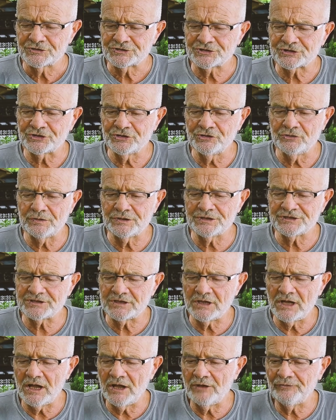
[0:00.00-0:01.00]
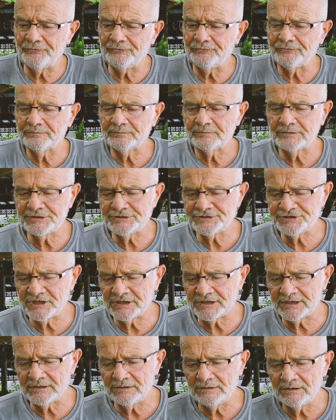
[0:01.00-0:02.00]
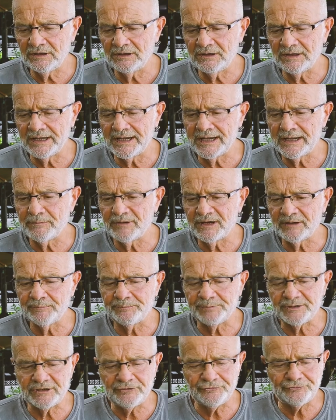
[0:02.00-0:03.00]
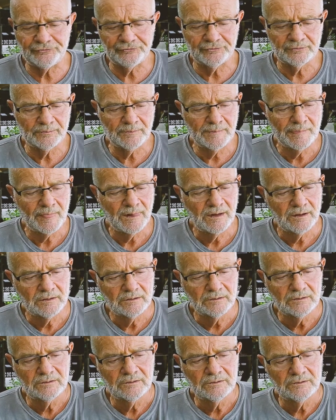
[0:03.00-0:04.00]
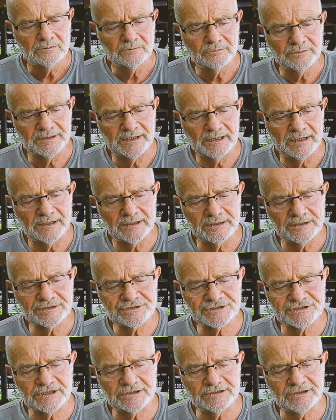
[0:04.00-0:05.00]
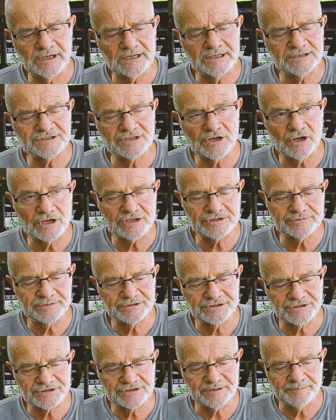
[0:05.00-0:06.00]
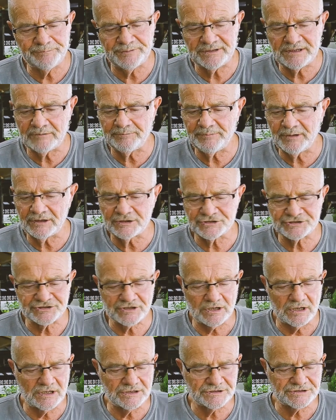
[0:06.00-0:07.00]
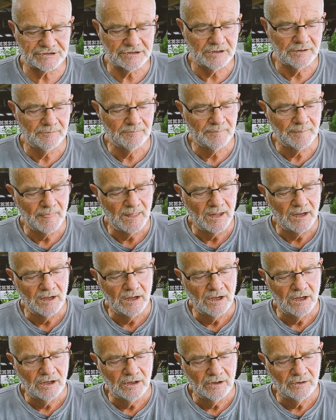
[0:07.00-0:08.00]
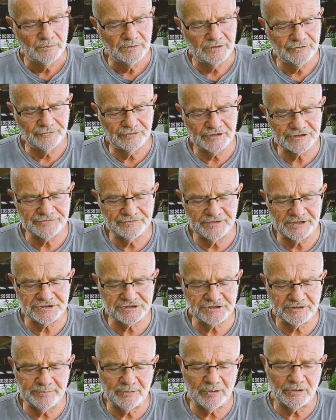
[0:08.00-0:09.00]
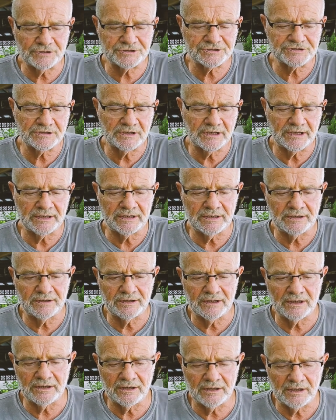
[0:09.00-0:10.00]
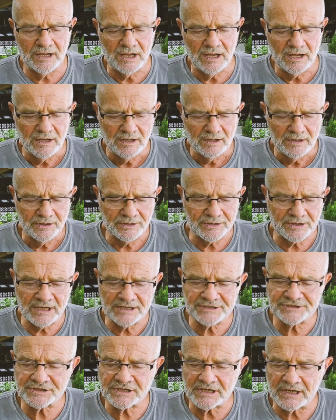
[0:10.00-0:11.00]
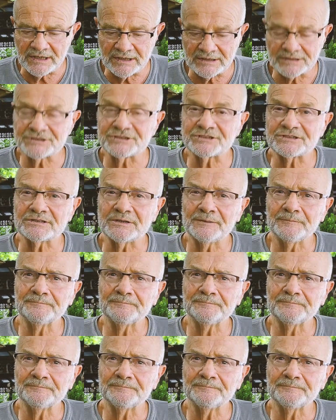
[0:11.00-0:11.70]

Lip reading: skewers of chicken, lamb and beef with a satay sauce, which is a peanut butter sauce with fresh vegetables and rice cakes.